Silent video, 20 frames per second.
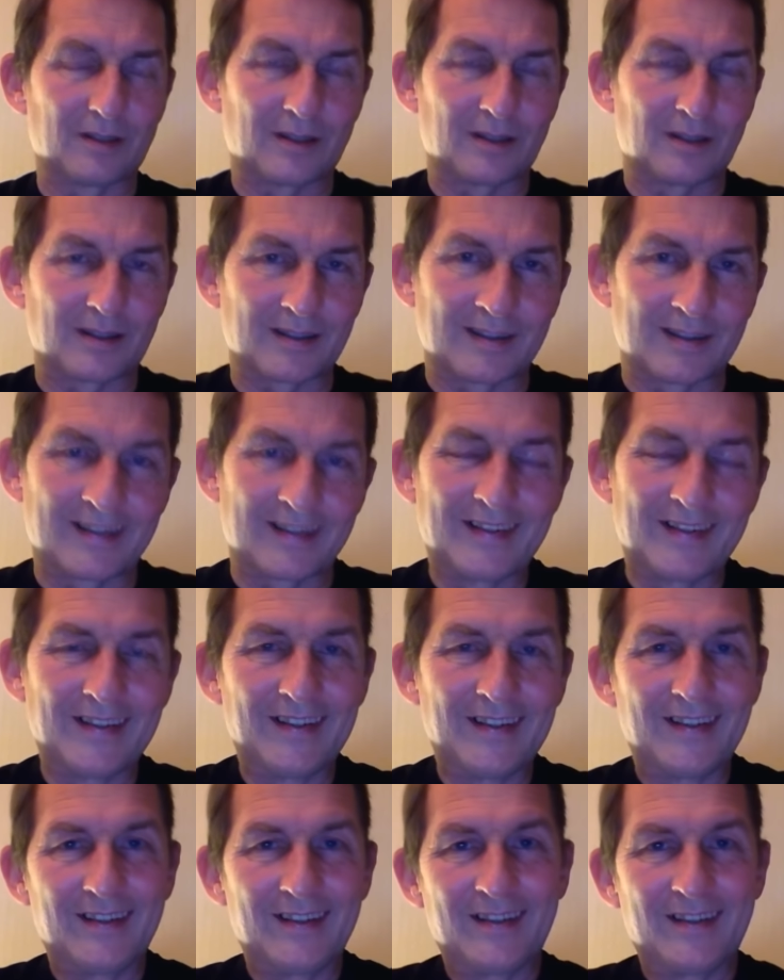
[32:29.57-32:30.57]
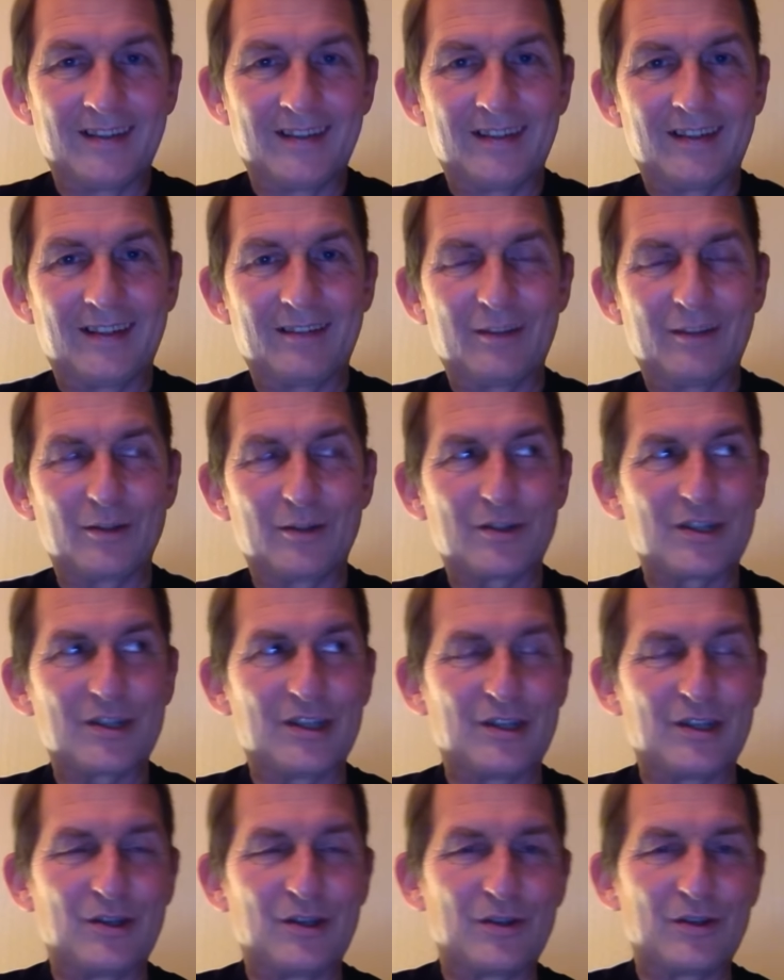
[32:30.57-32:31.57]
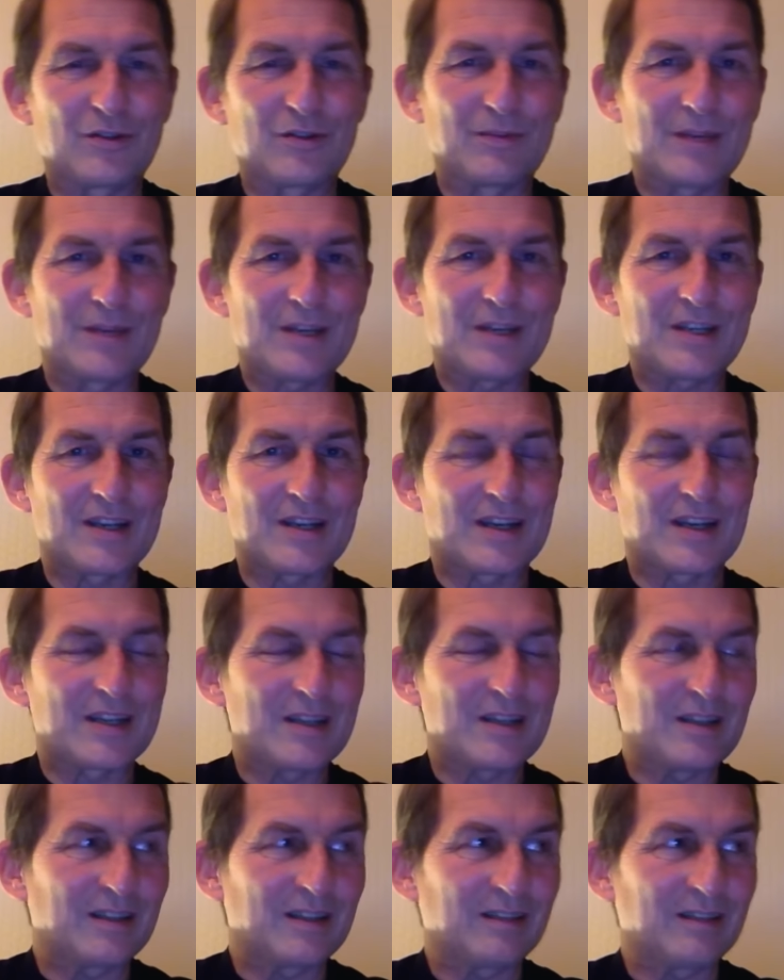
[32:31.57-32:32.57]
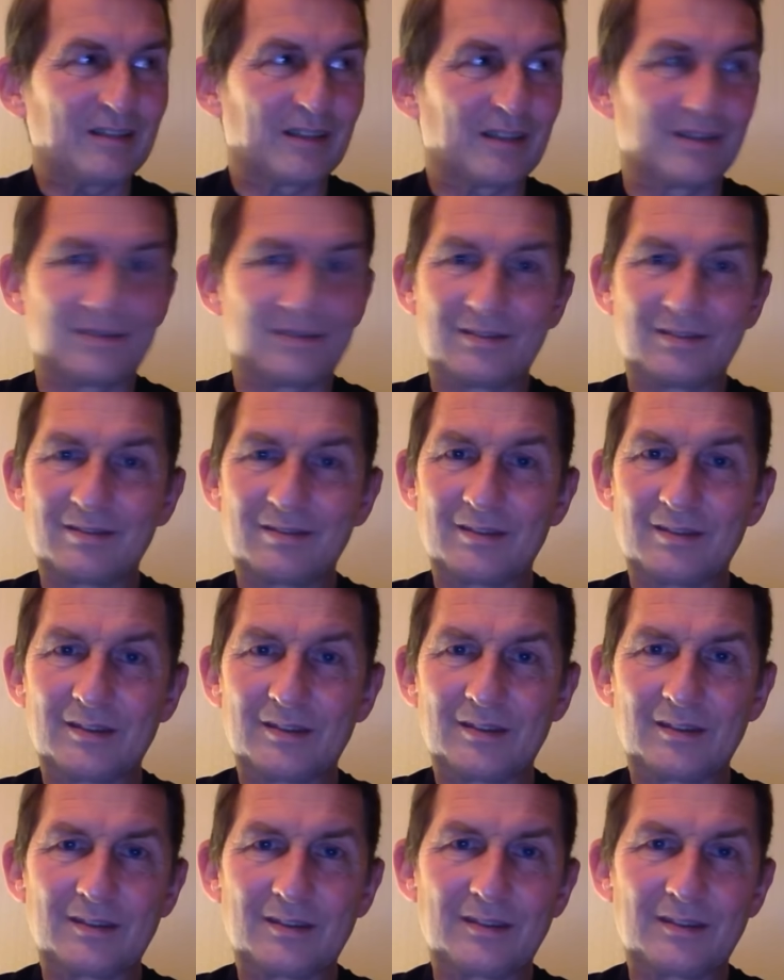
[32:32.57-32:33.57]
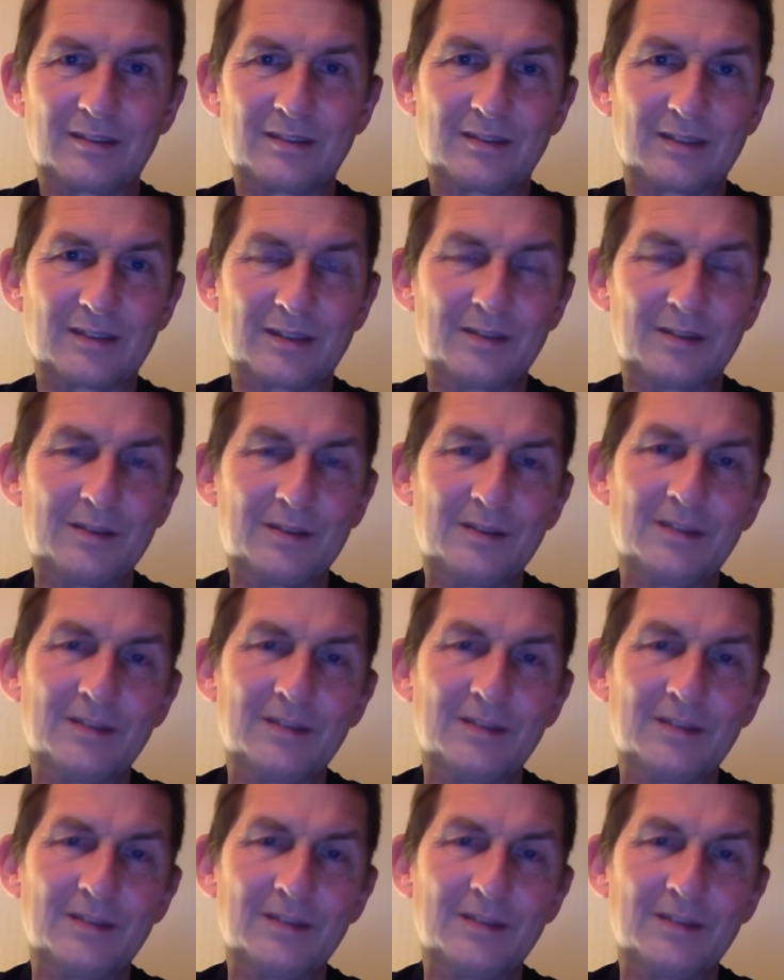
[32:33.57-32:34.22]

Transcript: Have you not seen the news from yesterday? I said, No.